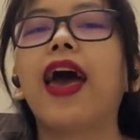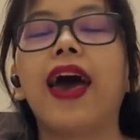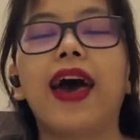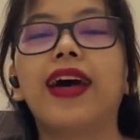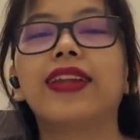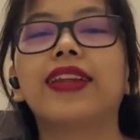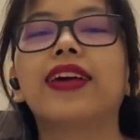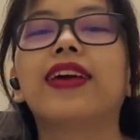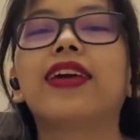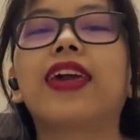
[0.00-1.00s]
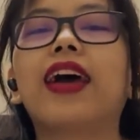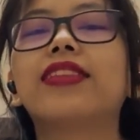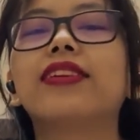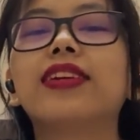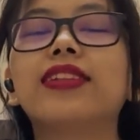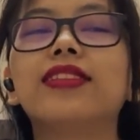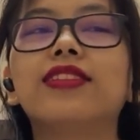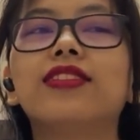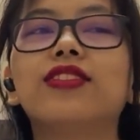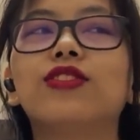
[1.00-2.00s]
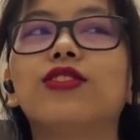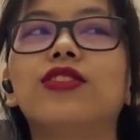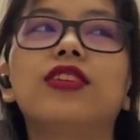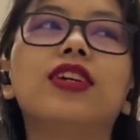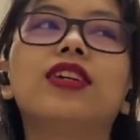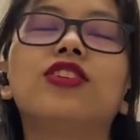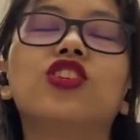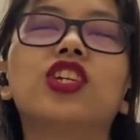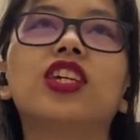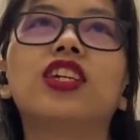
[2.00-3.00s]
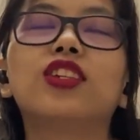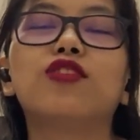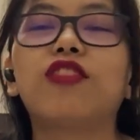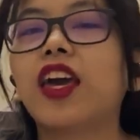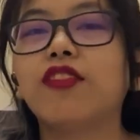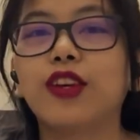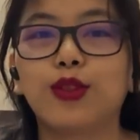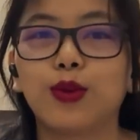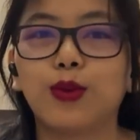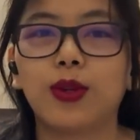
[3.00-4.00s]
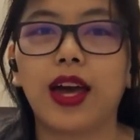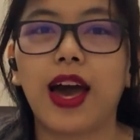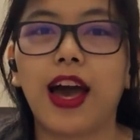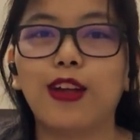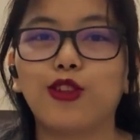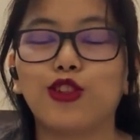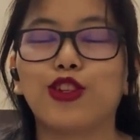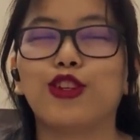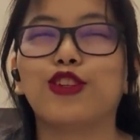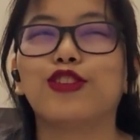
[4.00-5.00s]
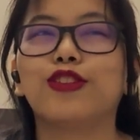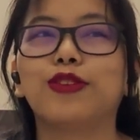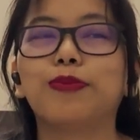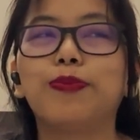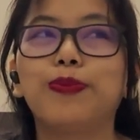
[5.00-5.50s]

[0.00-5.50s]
And Catherine, she is 5 years old and she is the